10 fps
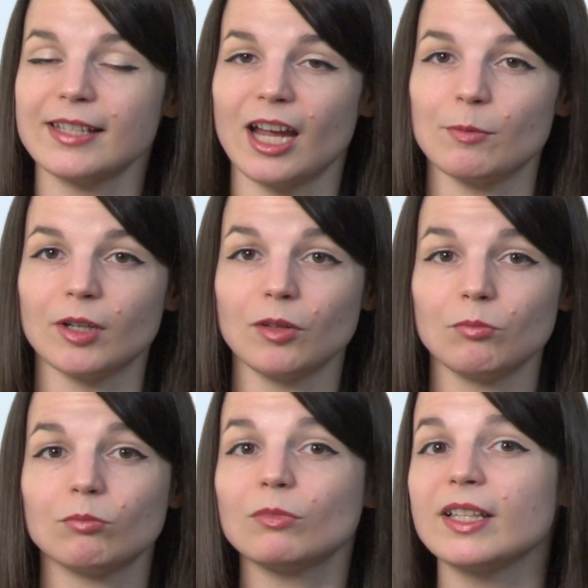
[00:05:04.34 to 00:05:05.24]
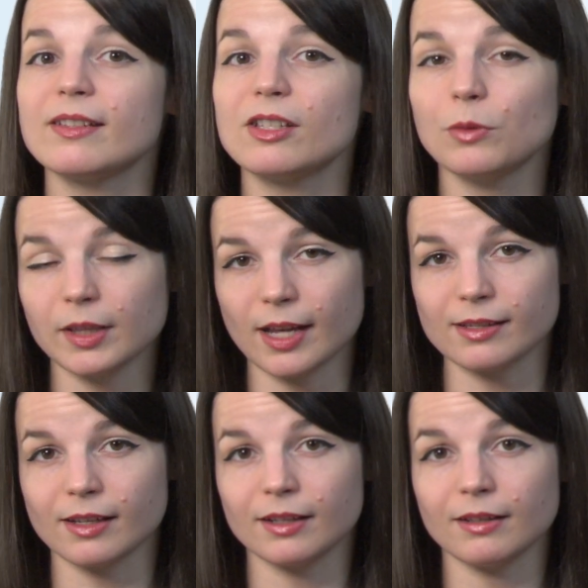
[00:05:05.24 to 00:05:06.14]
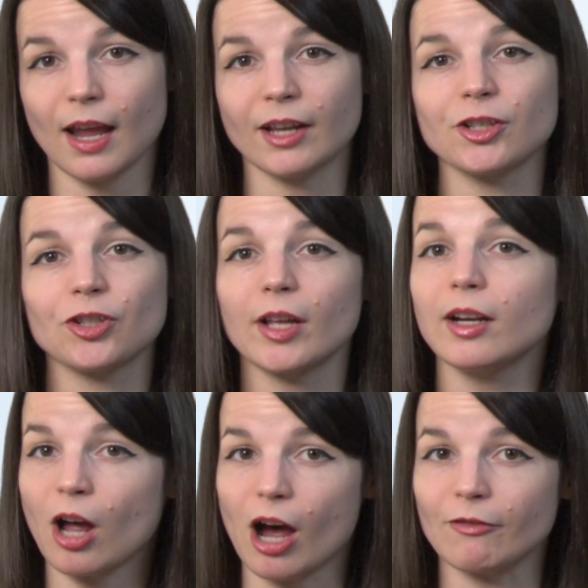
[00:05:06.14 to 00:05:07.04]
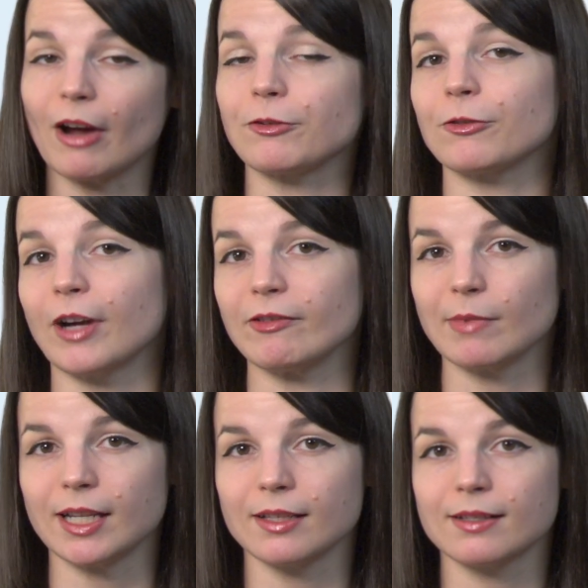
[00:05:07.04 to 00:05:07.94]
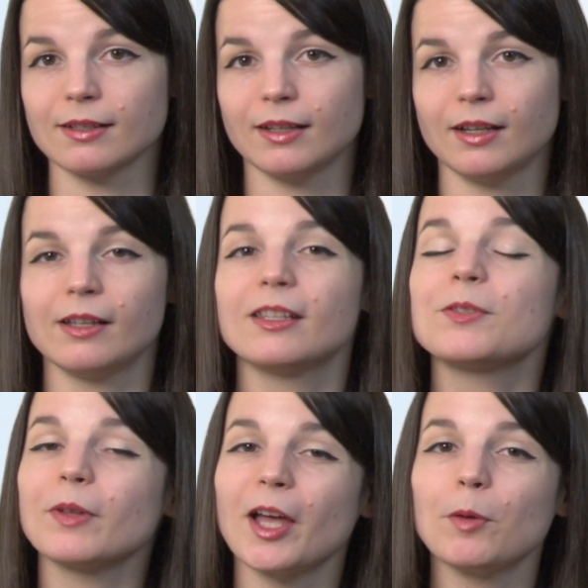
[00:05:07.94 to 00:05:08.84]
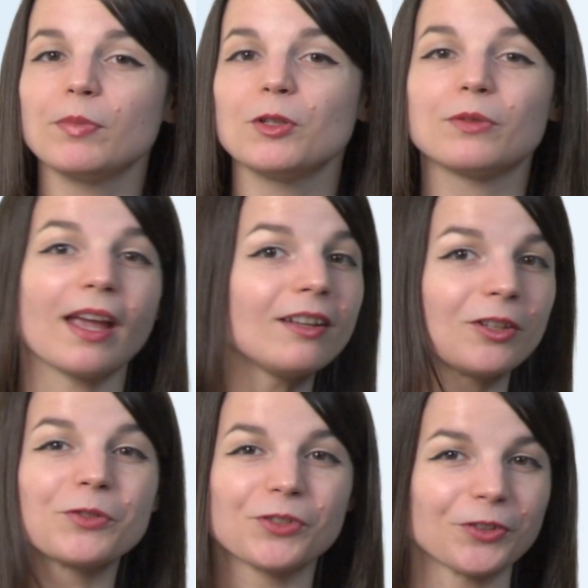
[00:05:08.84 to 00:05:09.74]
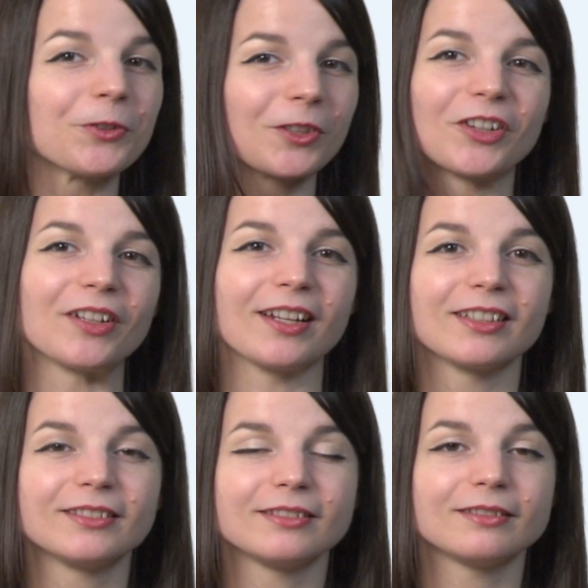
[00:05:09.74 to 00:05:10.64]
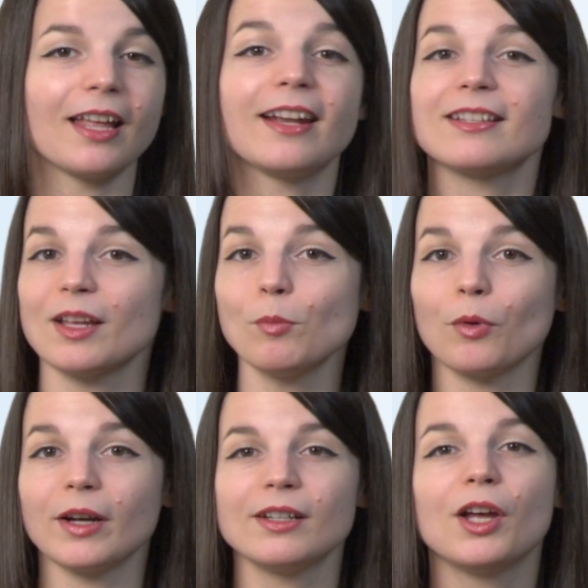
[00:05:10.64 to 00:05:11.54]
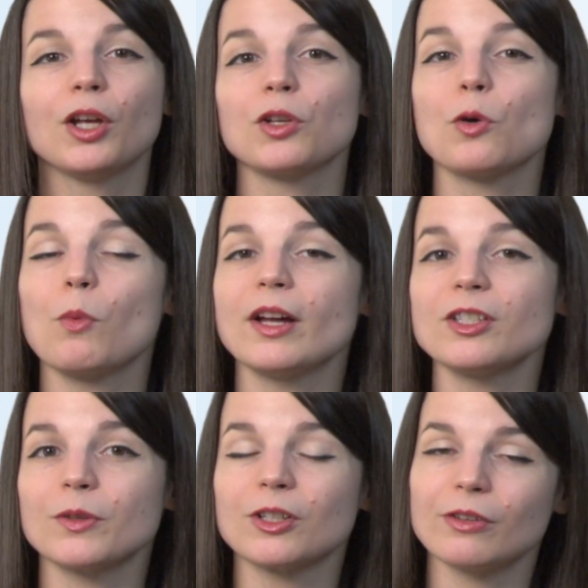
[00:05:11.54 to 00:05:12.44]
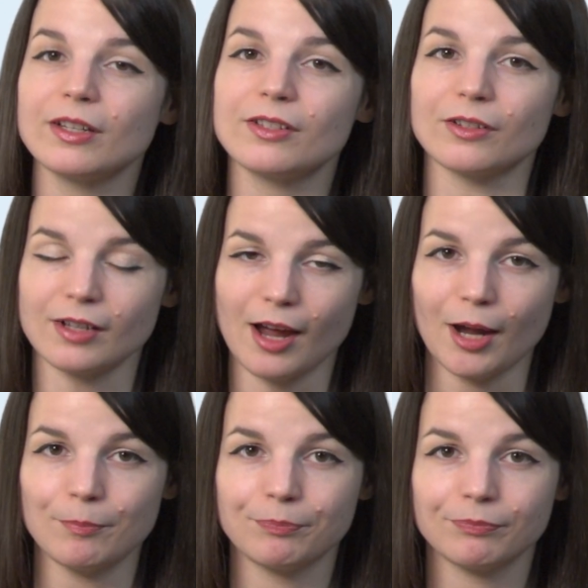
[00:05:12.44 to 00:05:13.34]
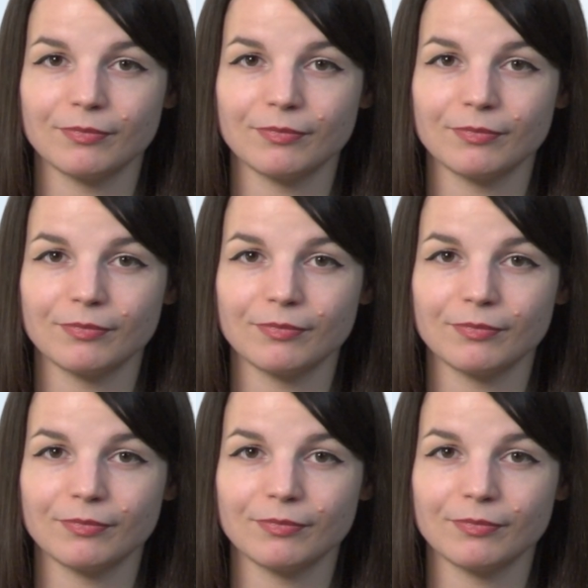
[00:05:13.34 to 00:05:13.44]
a timer, listen to a lesson, and shut it off after 5 minutes. This will help you get used to learning. And at some point, you'll want to increase your time.